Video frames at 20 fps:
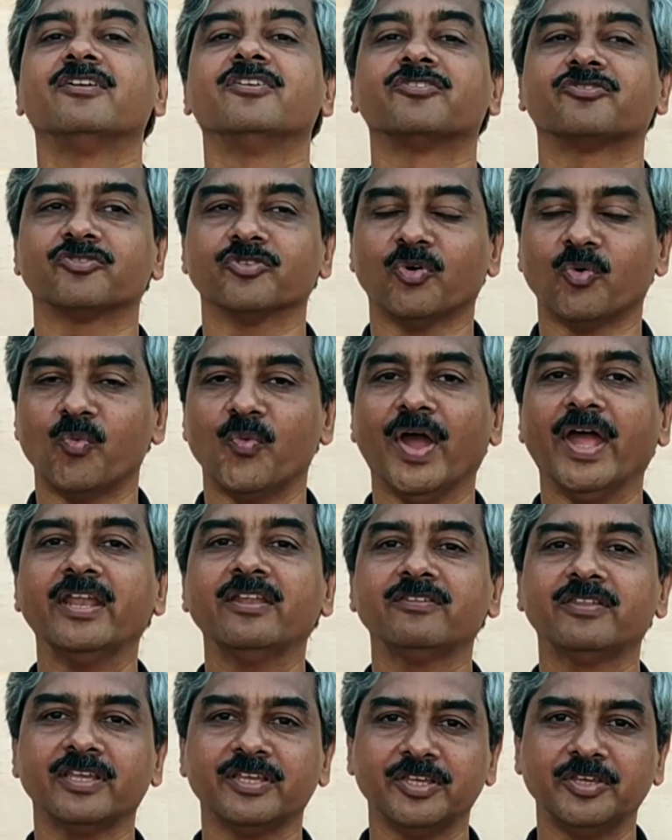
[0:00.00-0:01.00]
So
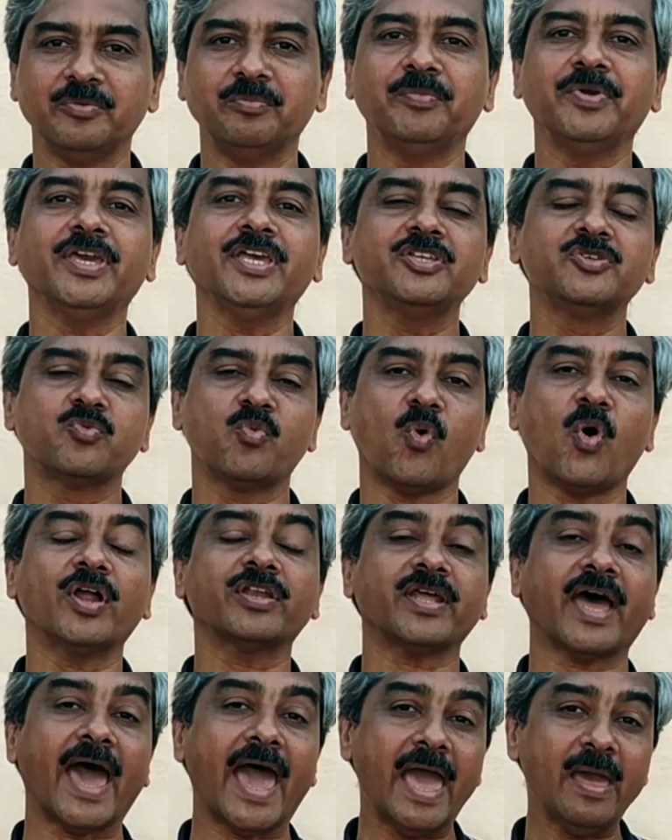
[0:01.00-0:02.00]
when the image,
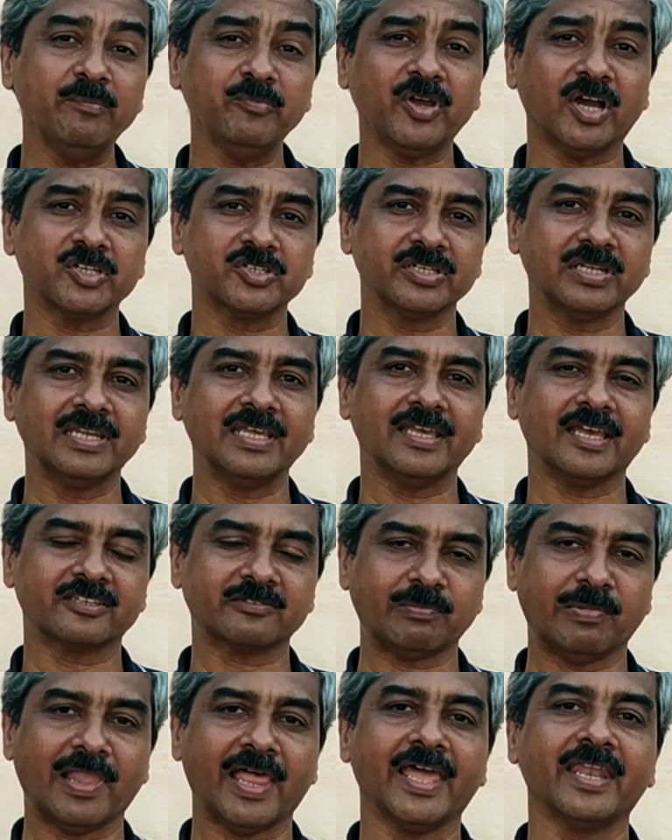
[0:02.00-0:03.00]
what I am actually
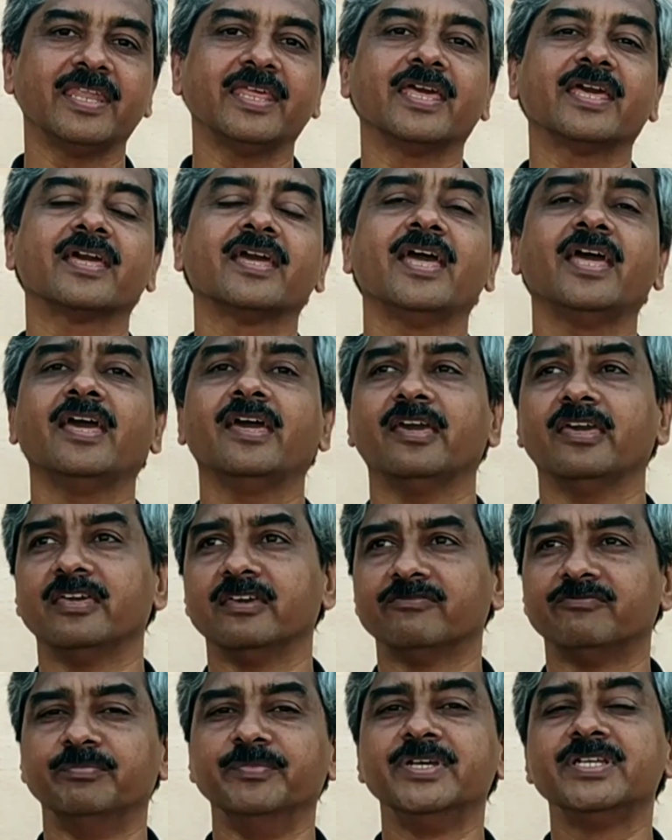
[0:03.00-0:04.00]
explaining,
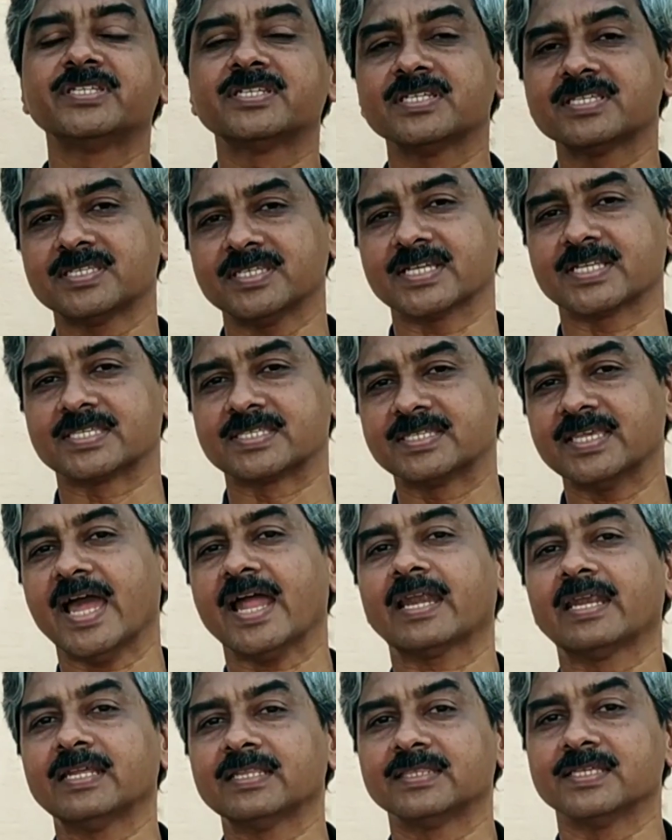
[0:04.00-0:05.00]
it matches
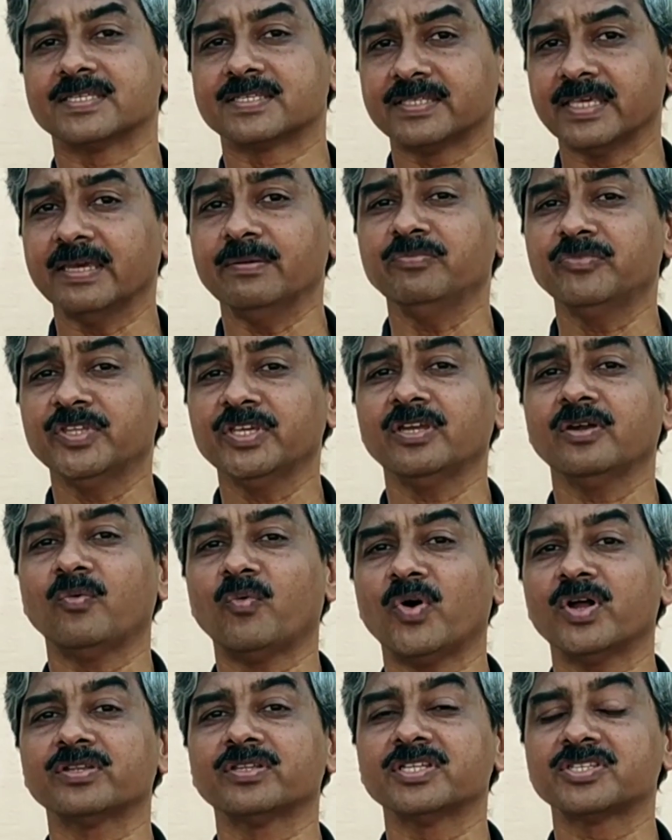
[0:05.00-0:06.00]
exactly the same thing
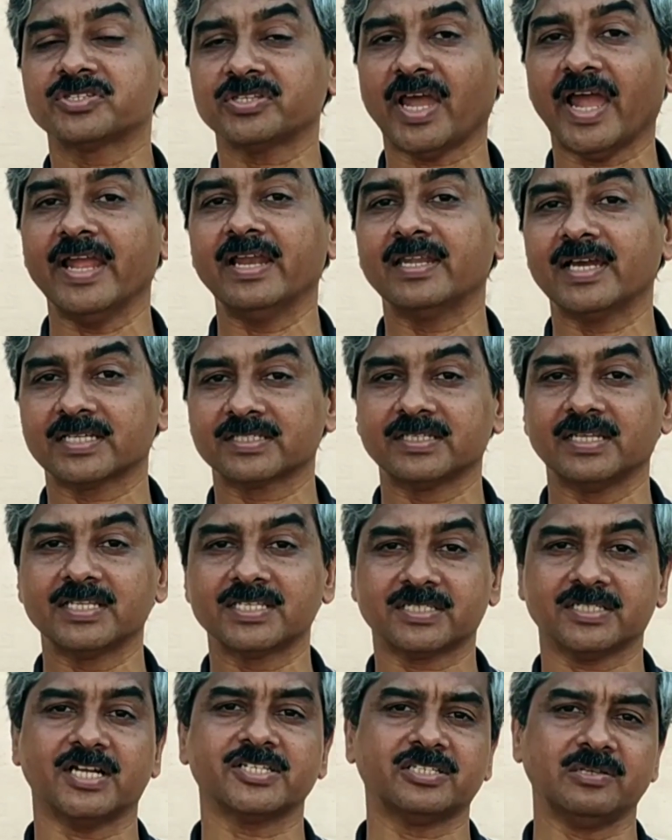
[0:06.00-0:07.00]
what the child actually
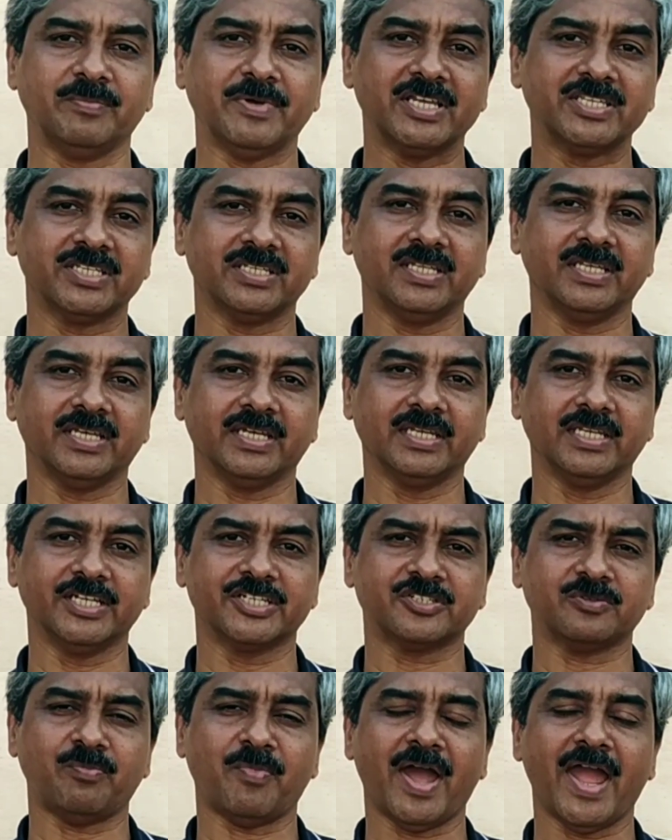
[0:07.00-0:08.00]
starts imagining in
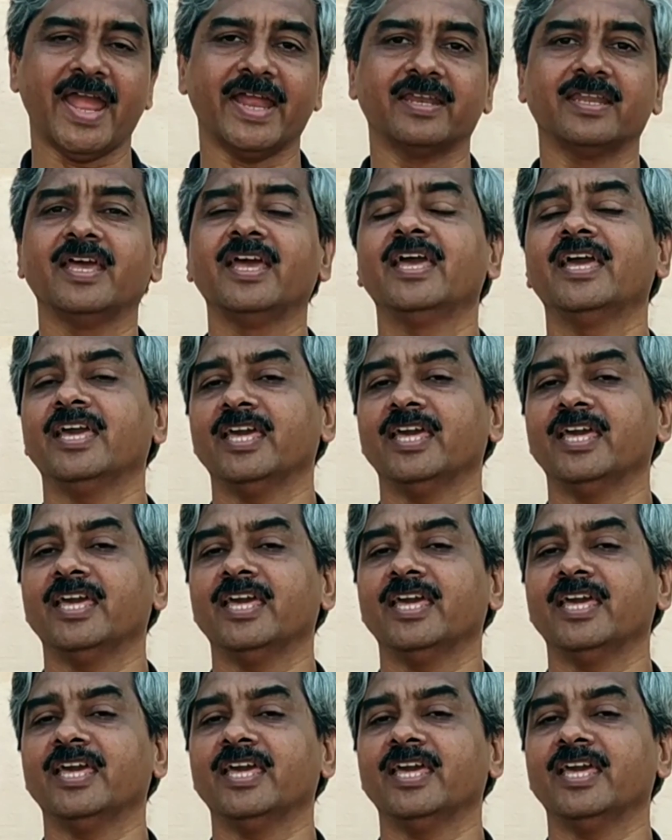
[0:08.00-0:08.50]
its mind.